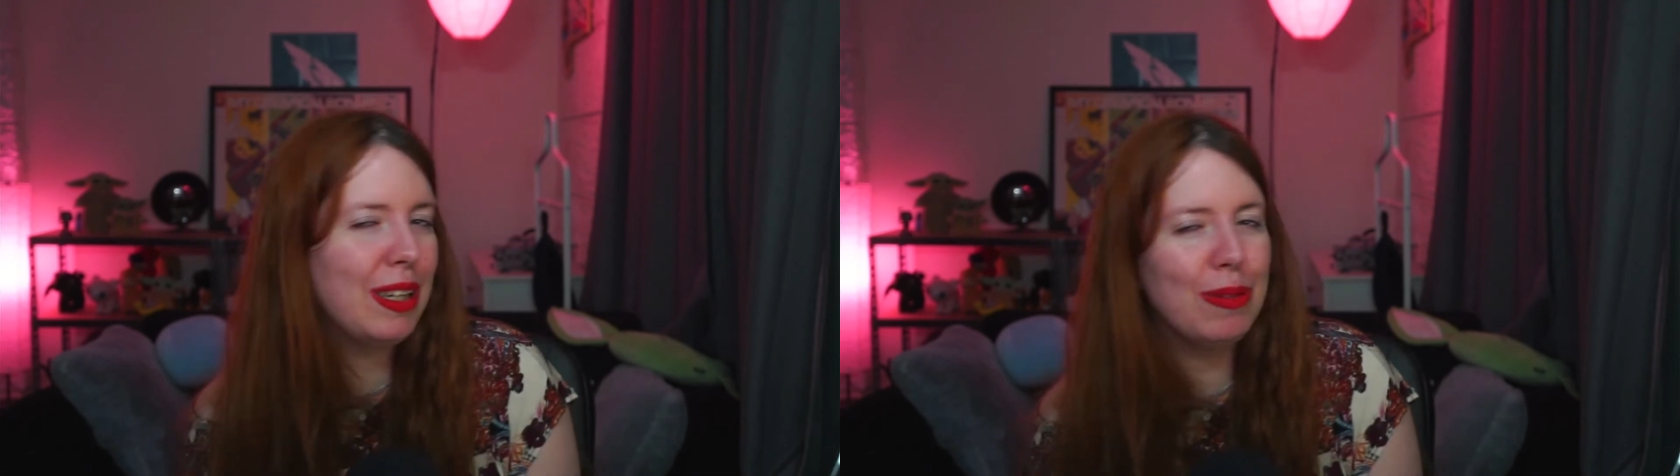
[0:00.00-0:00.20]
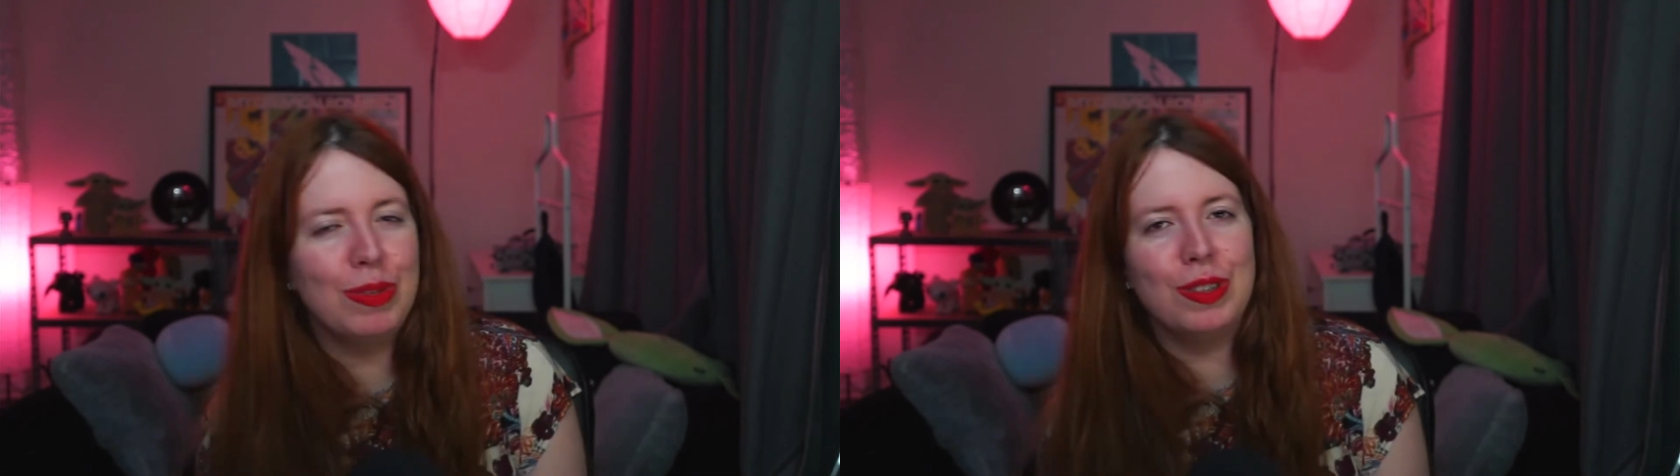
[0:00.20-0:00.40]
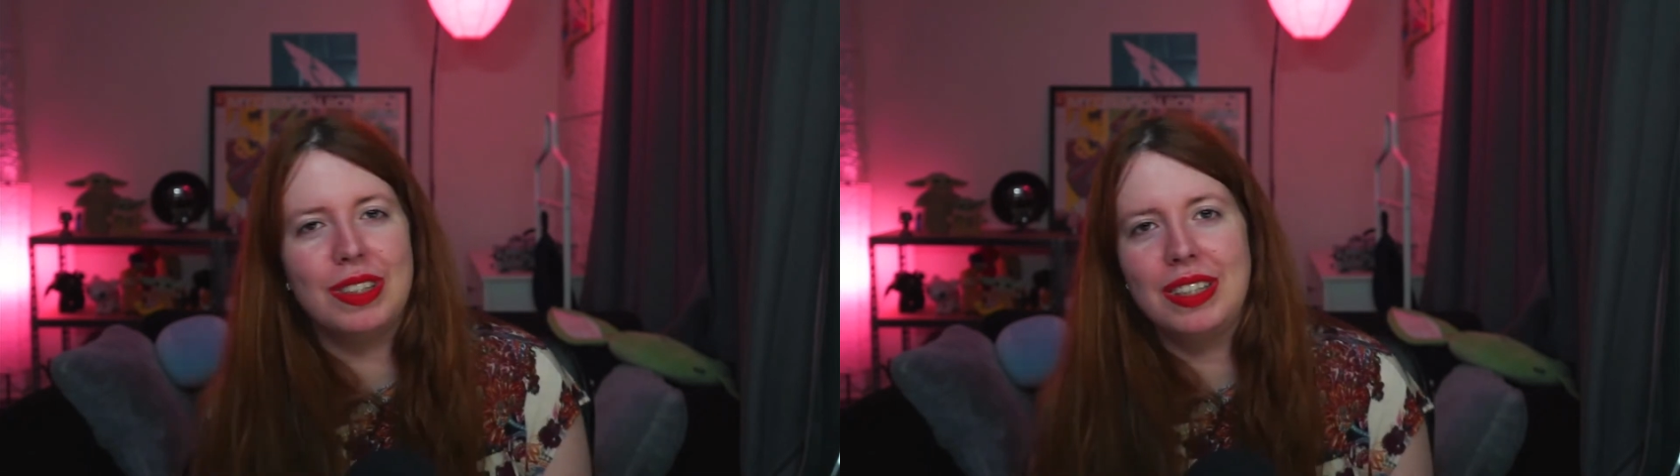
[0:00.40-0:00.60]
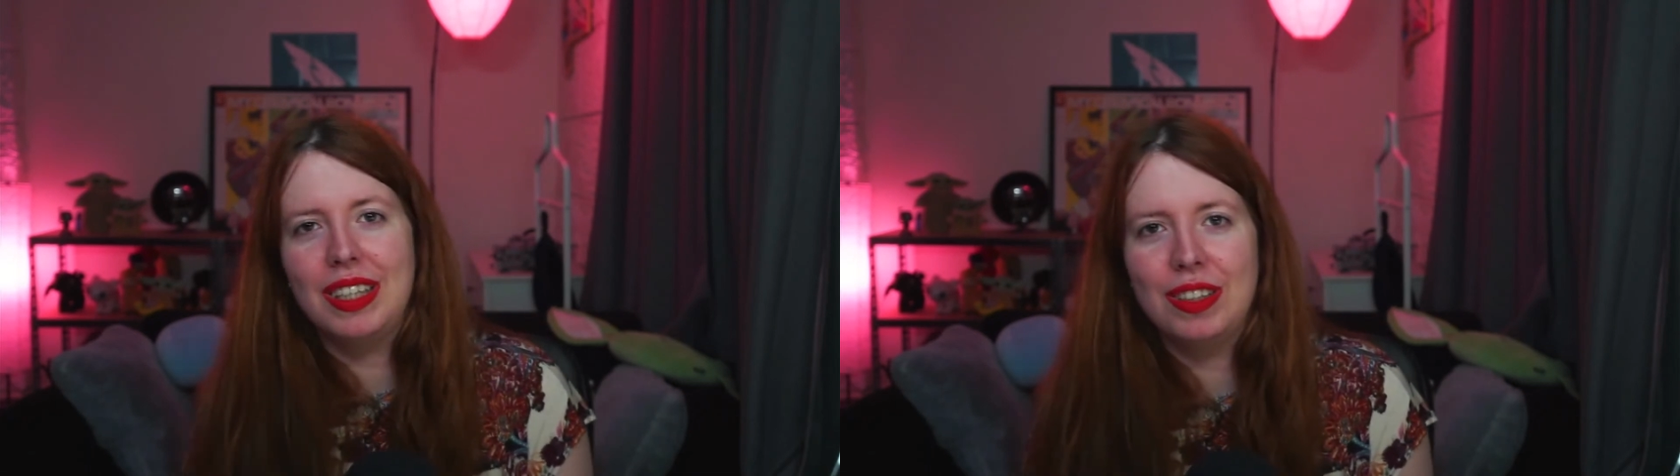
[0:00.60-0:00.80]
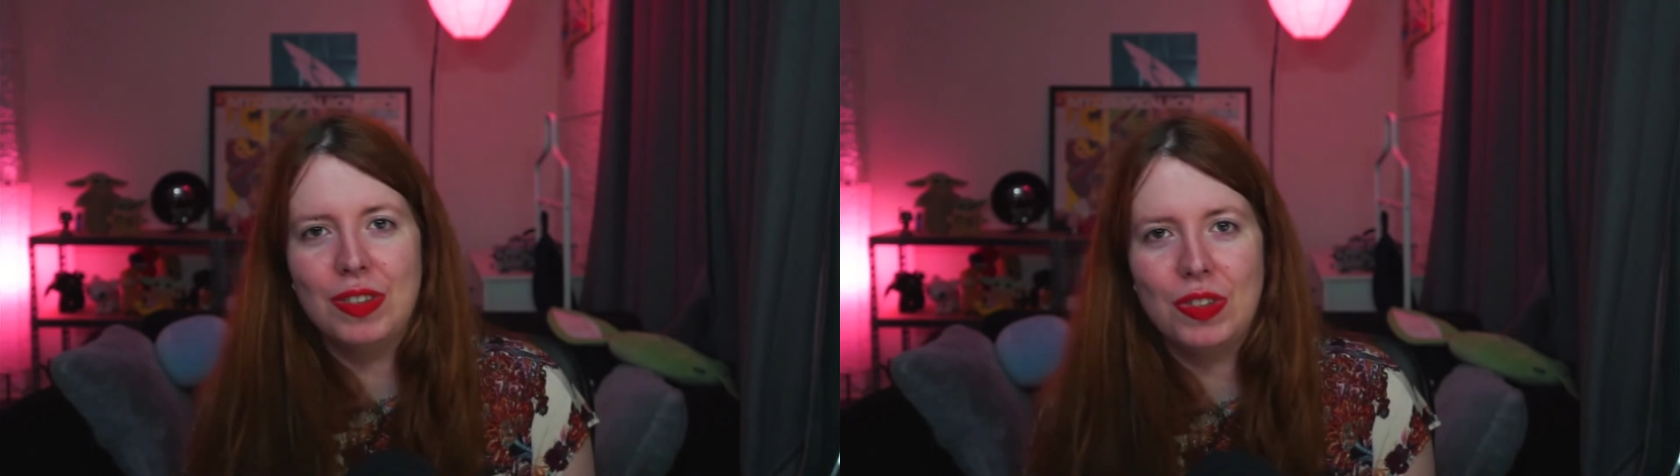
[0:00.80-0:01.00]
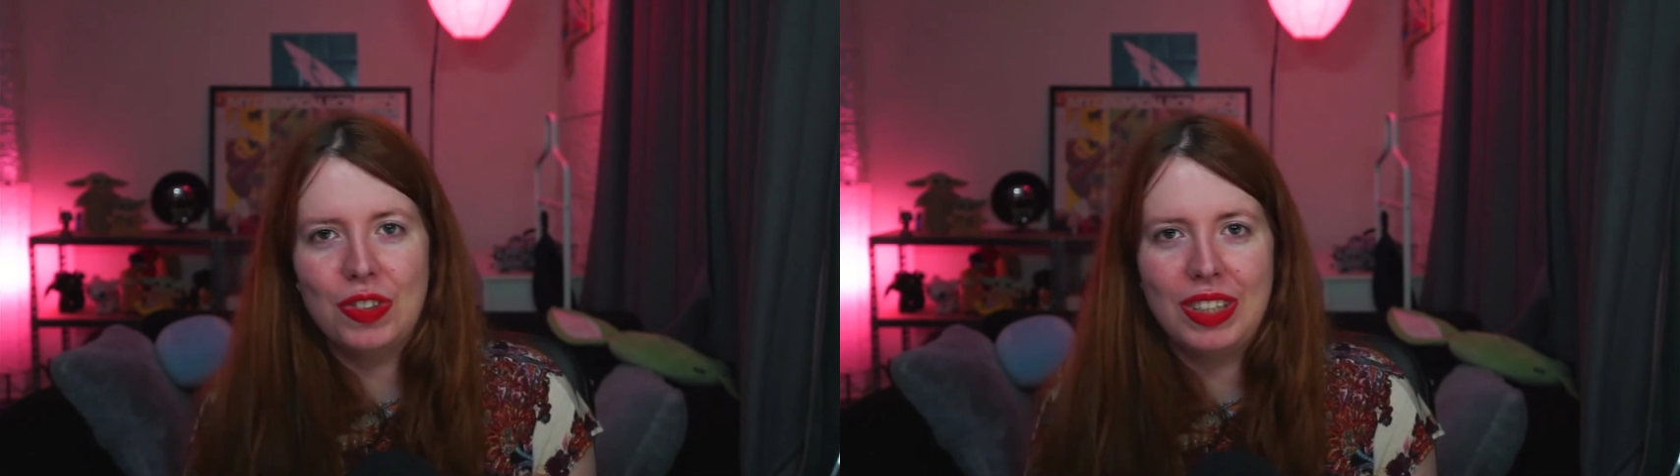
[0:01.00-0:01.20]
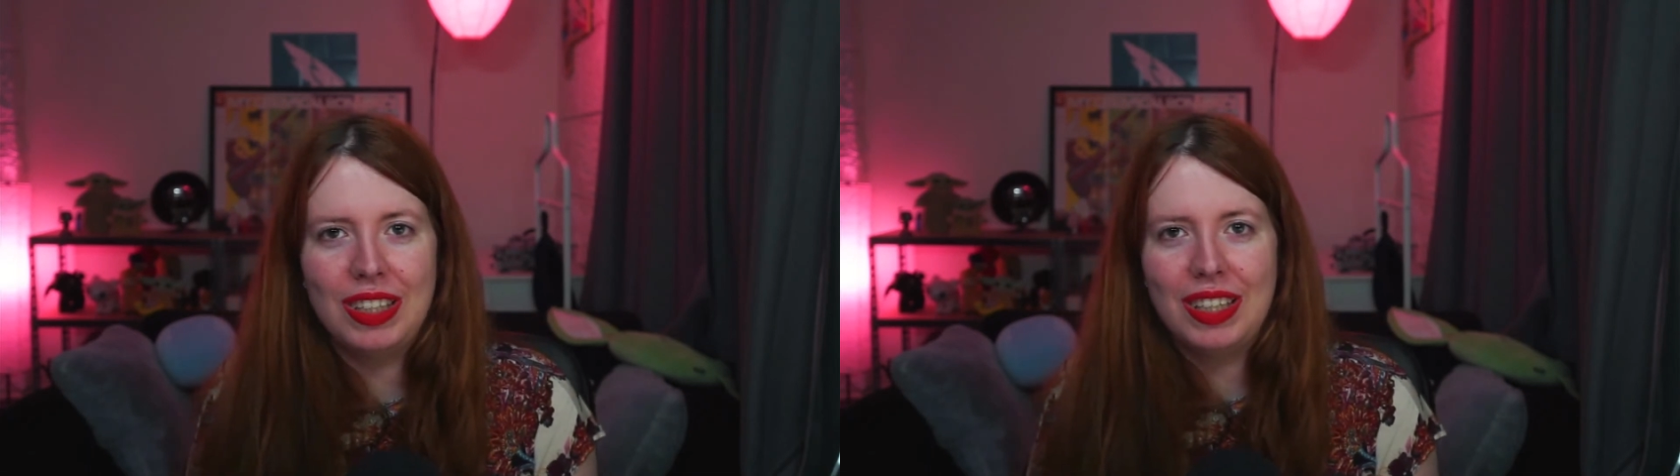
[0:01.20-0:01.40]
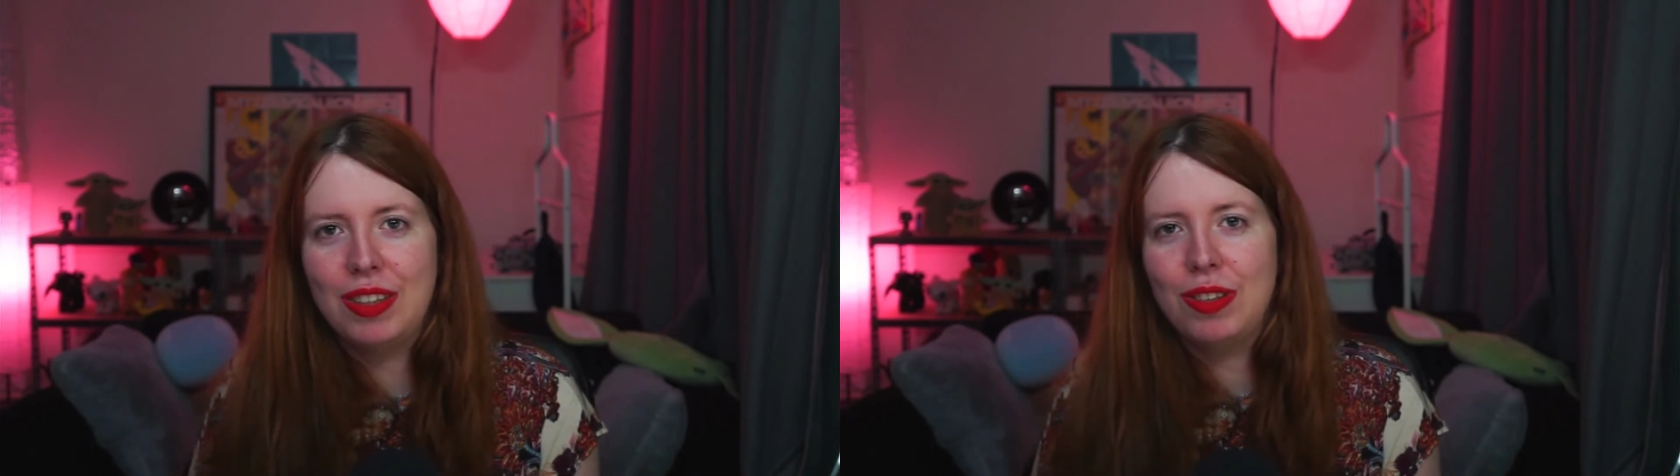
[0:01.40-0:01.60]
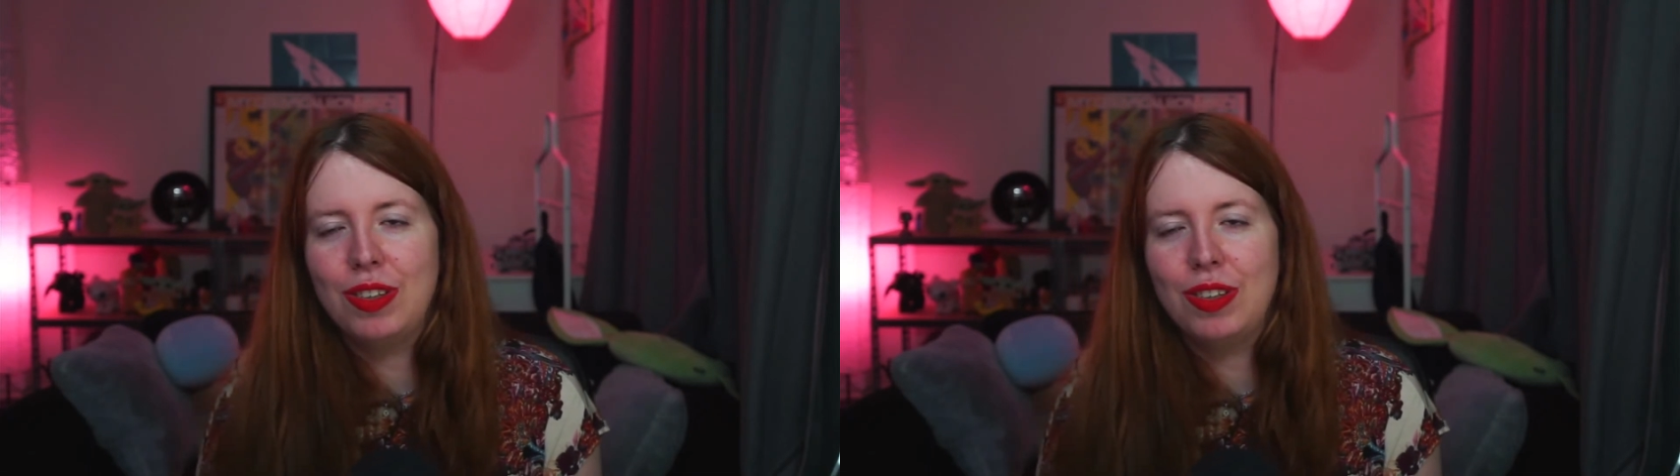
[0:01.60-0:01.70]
in music industry that